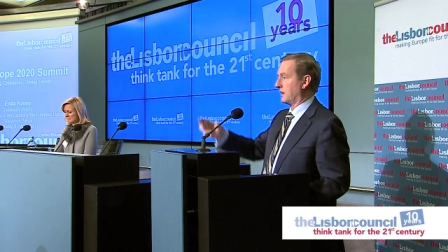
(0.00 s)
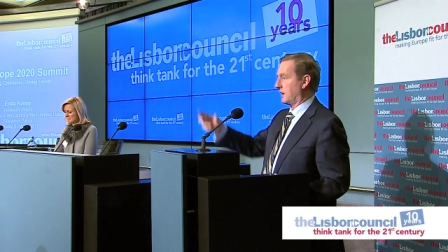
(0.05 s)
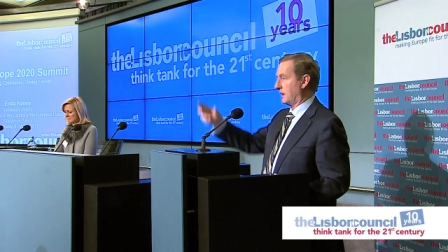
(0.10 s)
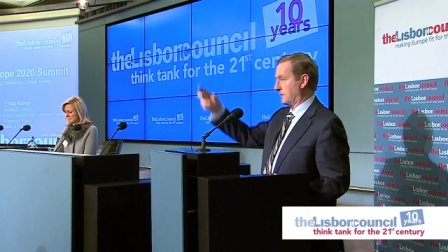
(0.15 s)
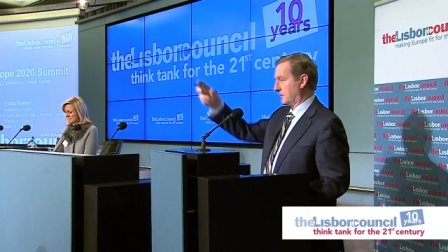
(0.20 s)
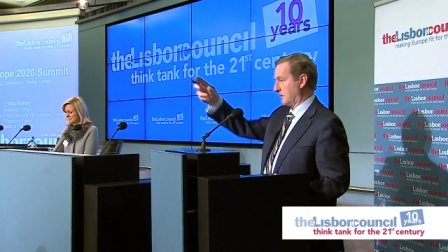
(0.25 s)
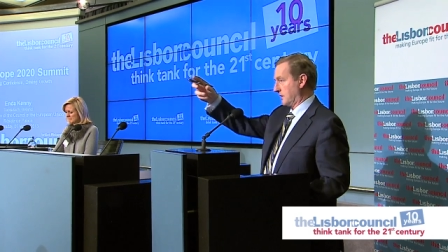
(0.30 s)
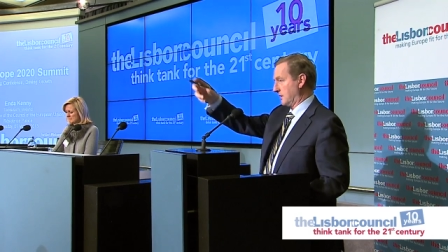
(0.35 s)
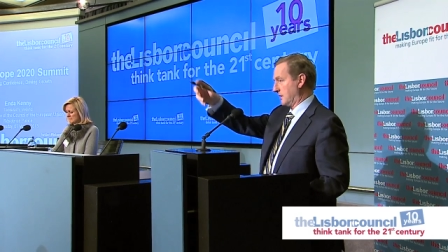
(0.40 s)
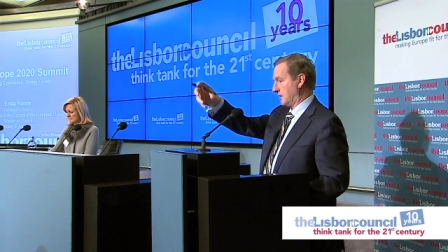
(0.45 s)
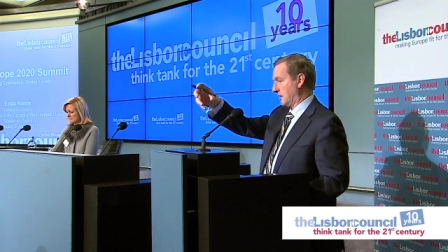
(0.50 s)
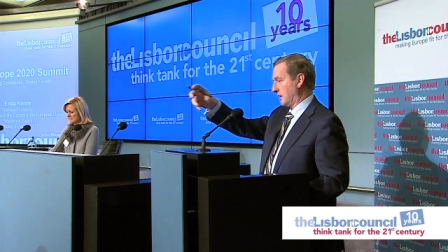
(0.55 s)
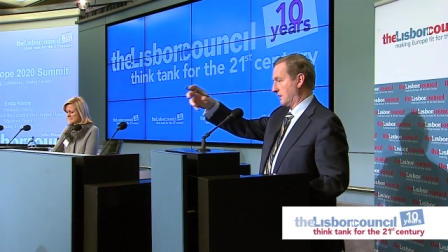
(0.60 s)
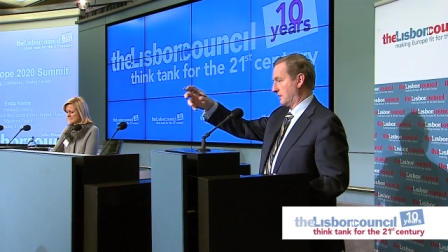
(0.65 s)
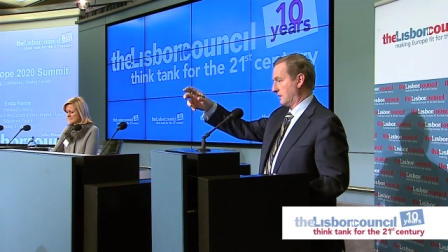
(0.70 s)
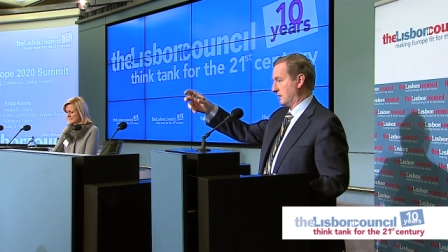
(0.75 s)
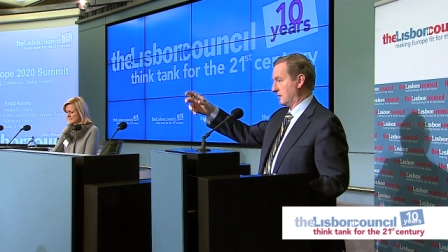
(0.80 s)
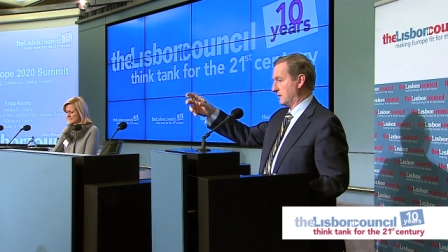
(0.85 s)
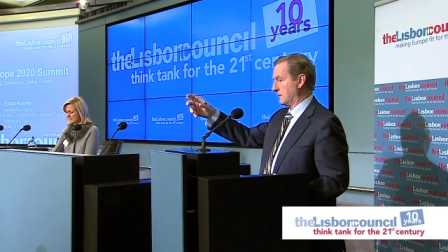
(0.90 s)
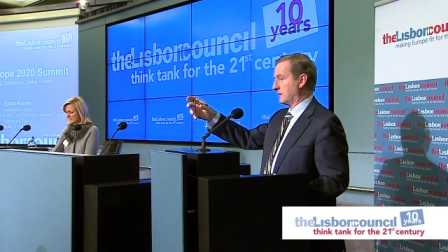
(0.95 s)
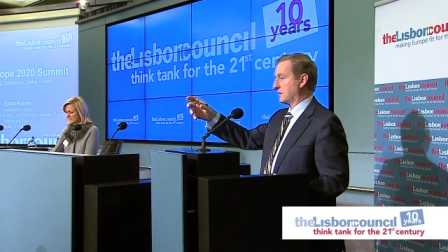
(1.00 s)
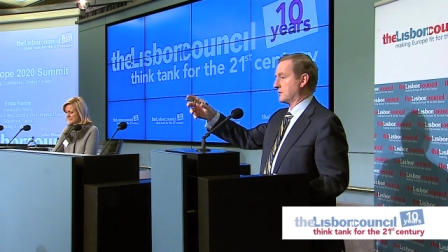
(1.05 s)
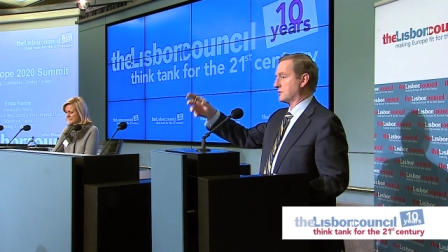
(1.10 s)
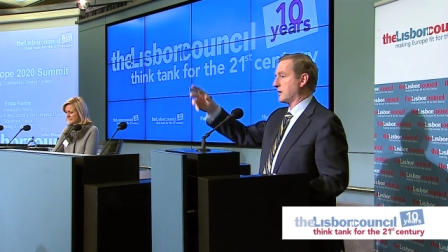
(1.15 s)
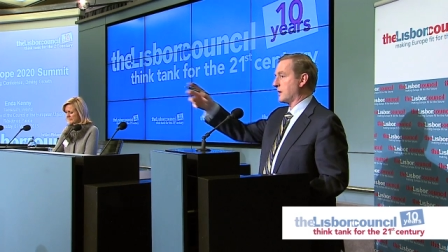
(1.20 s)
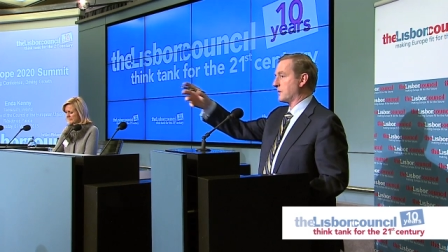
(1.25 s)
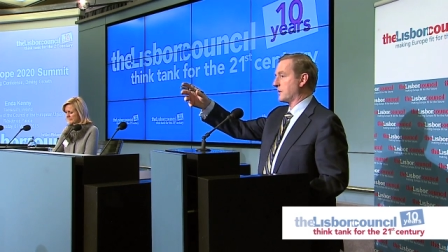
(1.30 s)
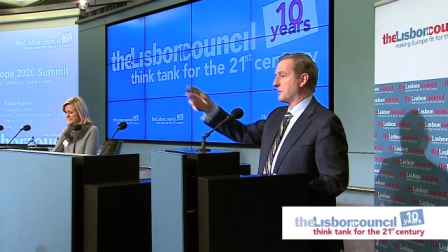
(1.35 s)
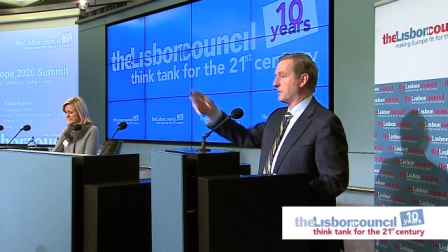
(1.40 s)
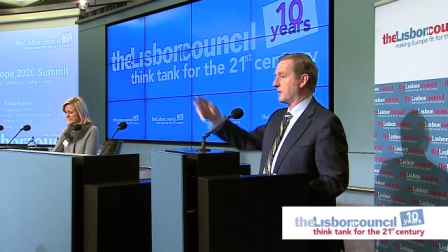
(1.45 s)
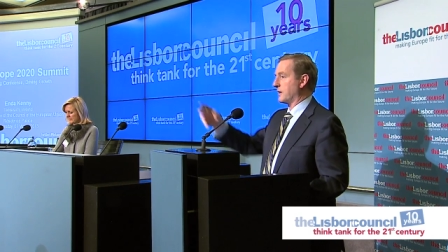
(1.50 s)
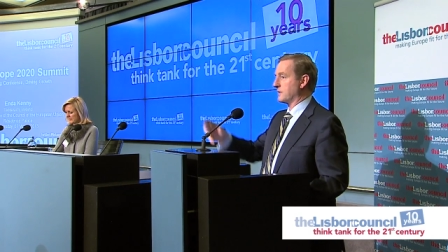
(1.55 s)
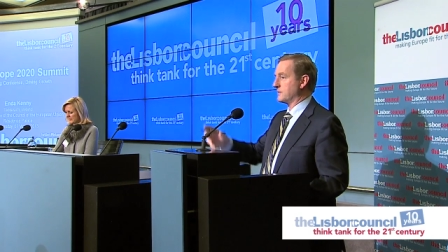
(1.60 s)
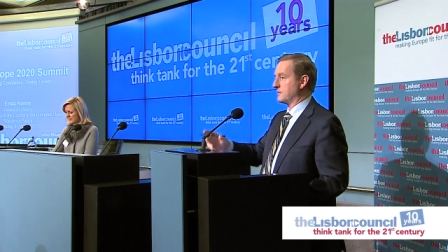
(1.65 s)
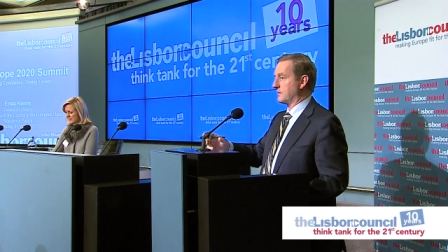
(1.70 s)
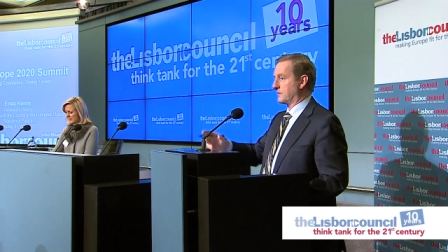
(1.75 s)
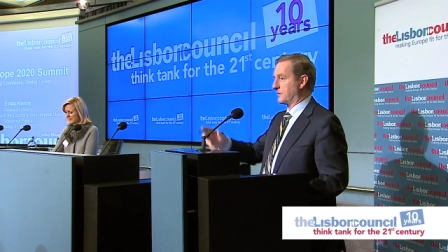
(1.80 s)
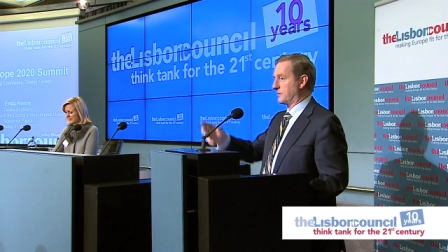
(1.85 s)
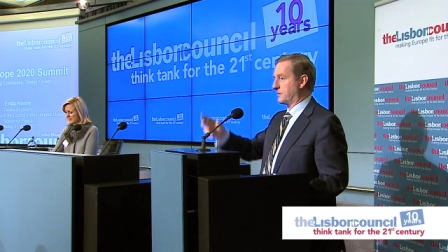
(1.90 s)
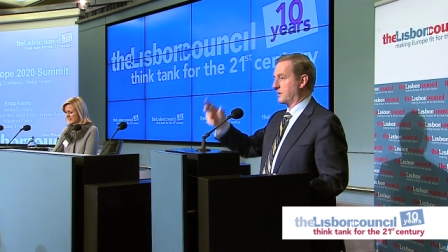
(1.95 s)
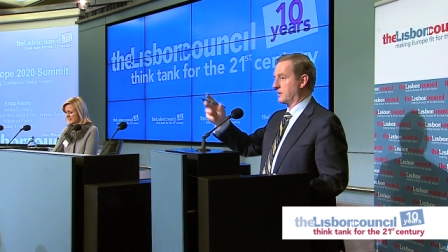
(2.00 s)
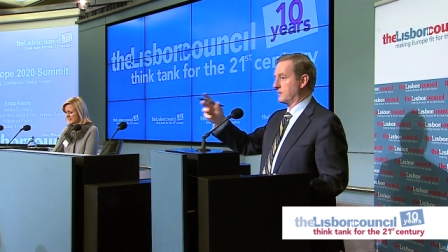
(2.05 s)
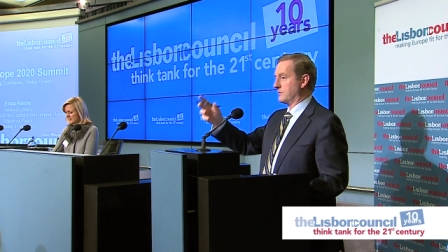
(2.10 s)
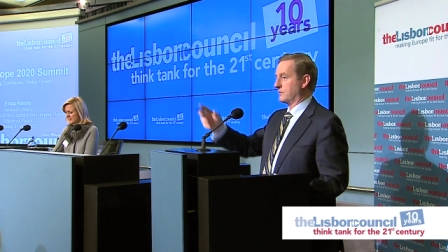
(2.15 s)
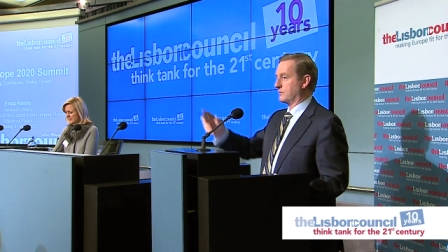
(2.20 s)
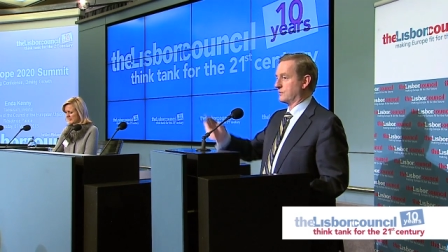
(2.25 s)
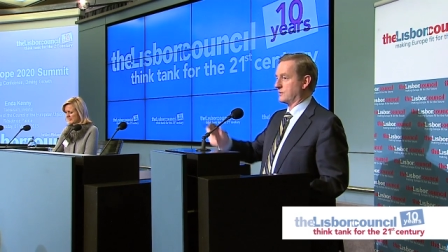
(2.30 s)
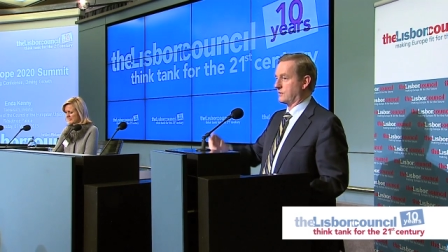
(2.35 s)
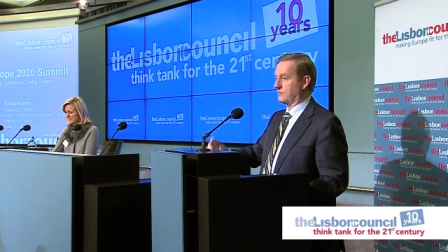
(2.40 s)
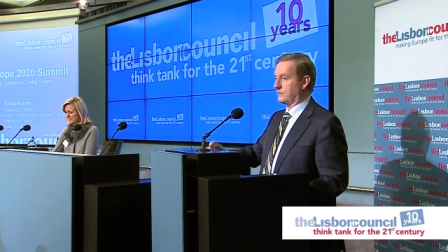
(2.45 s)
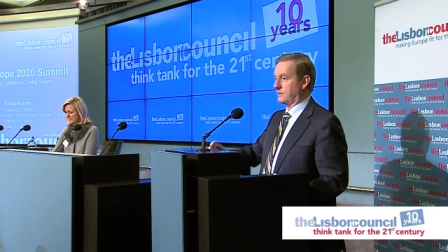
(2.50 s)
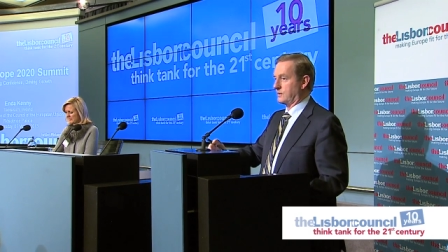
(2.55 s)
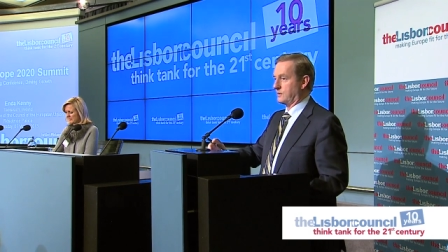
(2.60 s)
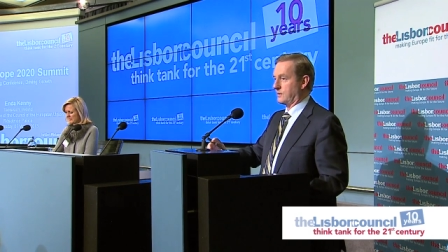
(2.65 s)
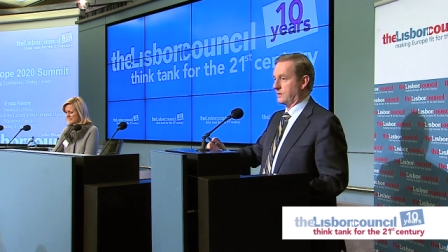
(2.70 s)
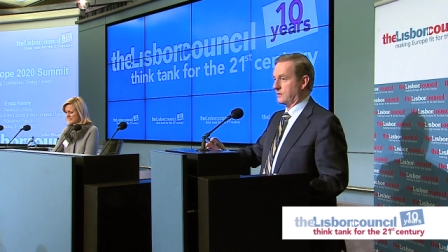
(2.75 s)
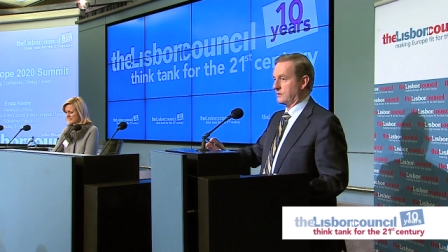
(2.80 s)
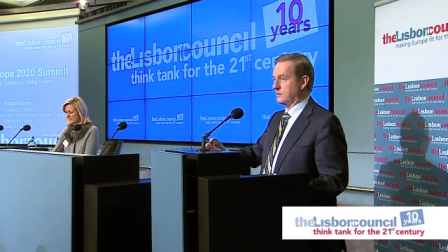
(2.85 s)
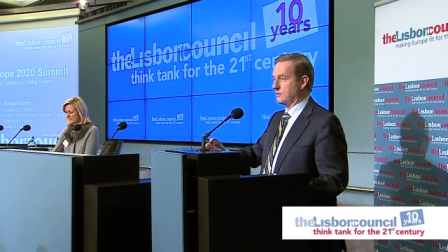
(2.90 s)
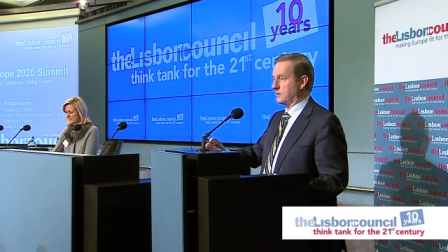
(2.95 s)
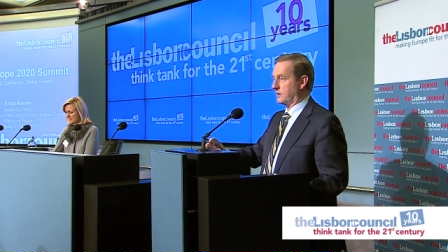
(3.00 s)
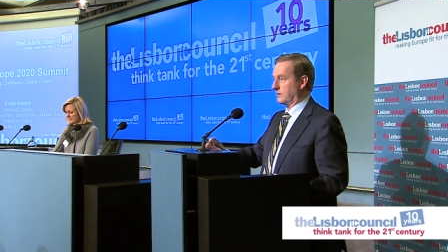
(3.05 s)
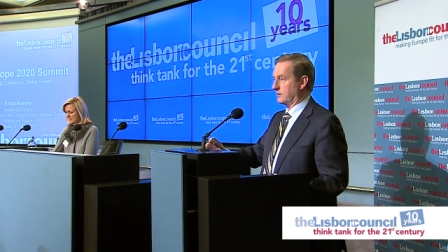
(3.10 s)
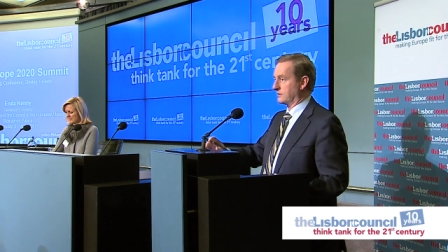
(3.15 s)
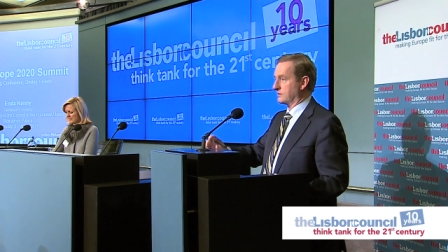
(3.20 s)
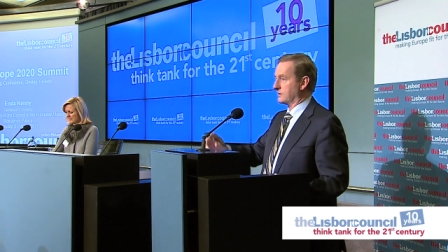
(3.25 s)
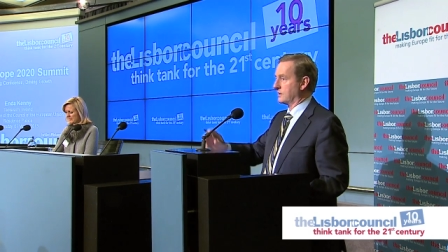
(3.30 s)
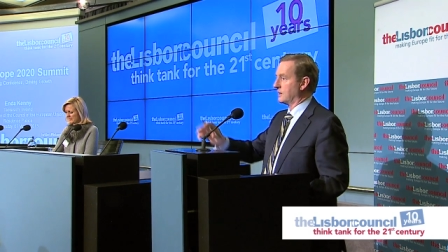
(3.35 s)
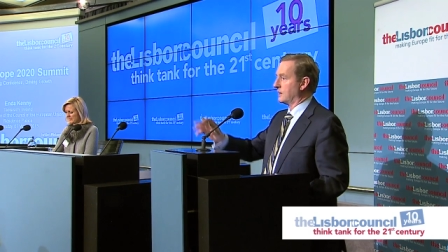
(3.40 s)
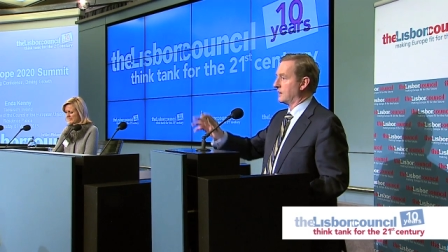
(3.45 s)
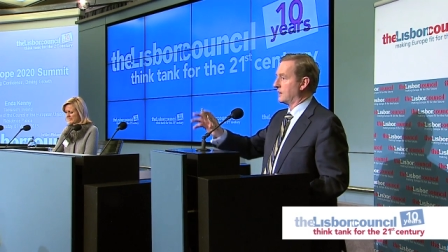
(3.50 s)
at the top or bottom of the pyramid, whichever way you want to look at it,